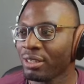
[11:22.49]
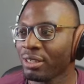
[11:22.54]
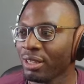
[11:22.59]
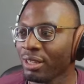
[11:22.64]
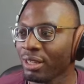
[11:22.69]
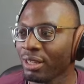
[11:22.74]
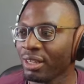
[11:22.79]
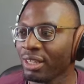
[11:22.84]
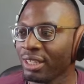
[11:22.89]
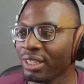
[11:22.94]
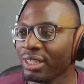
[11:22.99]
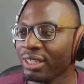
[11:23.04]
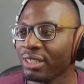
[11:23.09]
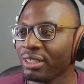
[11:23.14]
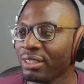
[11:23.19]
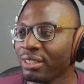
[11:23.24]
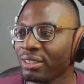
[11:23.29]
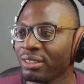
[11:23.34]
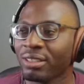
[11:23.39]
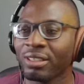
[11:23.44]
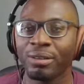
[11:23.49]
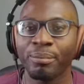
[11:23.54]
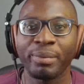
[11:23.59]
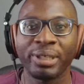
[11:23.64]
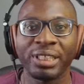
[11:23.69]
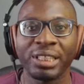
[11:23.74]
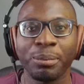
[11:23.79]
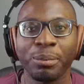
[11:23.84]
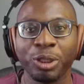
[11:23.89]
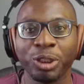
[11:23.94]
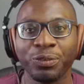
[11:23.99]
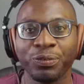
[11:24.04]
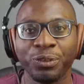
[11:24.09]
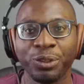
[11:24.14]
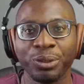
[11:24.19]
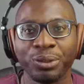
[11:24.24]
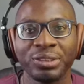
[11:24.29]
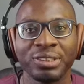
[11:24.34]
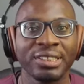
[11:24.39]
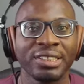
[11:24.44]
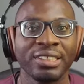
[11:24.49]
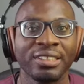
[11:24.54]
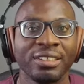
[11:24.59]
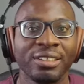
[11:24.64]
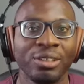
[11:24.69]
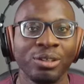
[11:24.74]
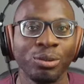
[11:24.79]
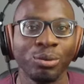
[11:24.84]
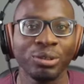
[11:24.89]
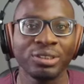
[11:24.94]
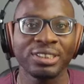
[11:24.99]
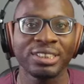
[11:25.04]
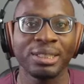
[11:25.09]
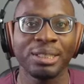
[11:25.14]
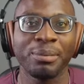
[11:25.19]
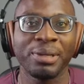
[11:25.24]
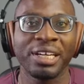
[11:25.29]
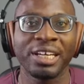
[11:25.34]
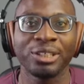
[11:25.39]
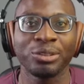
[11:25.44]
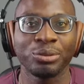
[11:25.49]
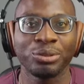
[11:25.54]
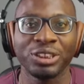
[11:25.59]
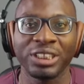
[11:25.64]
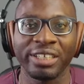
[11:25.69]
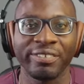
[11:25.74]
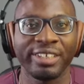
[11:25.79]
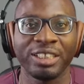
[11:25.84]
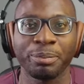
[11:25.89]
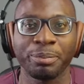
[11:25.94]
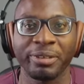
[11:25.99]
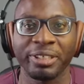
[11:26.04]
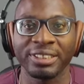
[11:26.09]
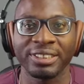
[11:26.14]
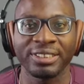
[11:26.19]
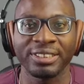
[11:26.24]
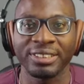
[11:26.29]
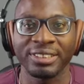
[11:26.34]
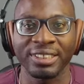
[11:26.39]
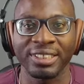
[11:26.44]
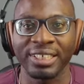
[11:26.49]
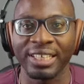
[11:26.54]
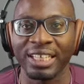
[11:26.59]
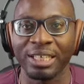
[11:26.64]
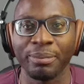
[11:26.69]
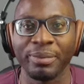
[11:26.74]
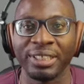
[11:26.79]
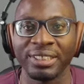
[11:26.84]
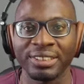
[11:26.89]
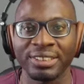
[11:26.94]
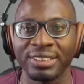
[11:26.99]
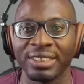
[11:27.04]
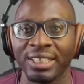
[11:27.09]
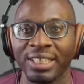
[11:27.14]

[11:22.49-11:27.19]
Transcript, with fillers: the MetaBox views looks similar to GeneratePress's elements,